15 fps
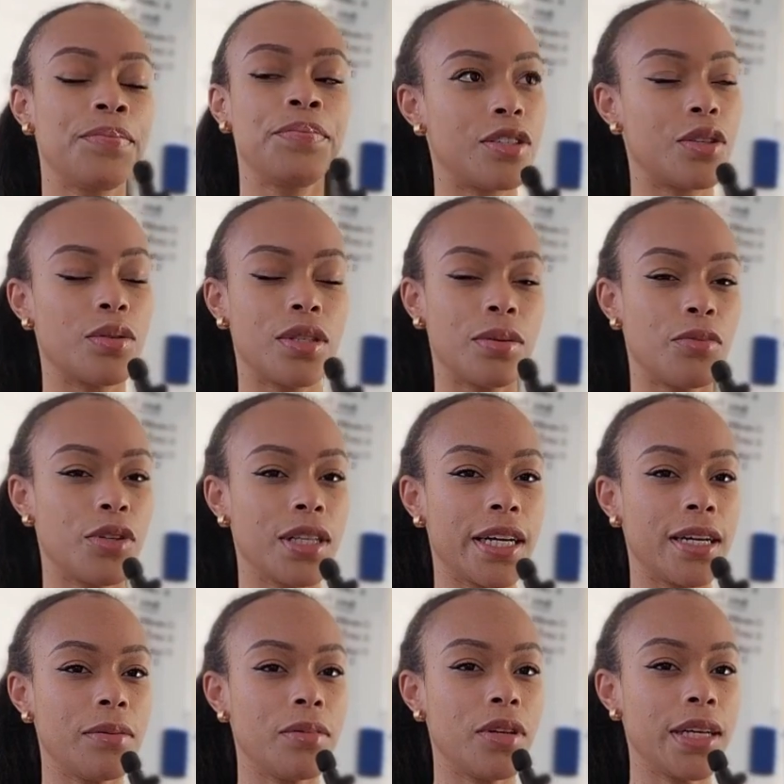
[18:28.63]
So some
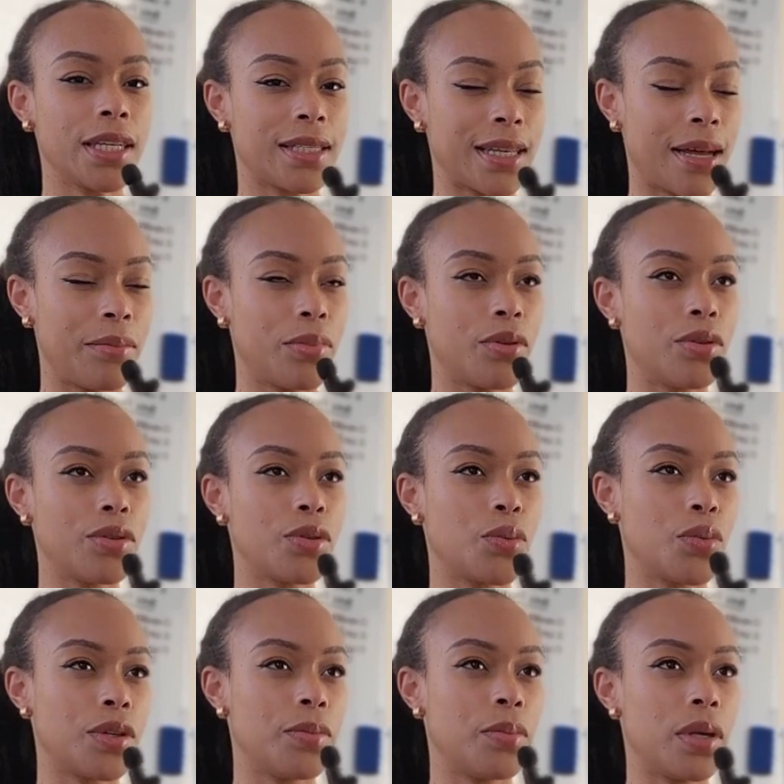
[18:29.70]
relatable examples
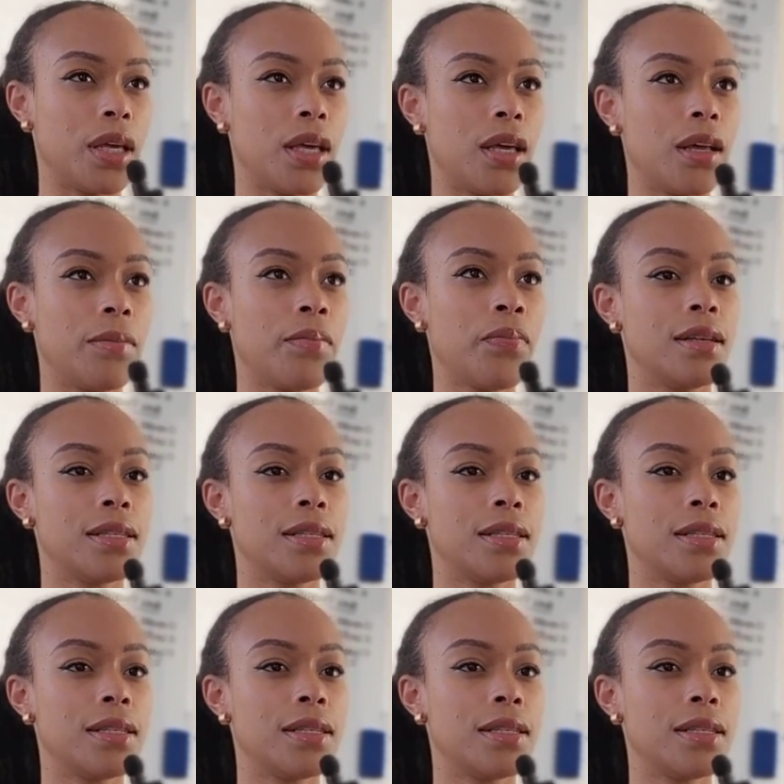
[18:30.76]
would be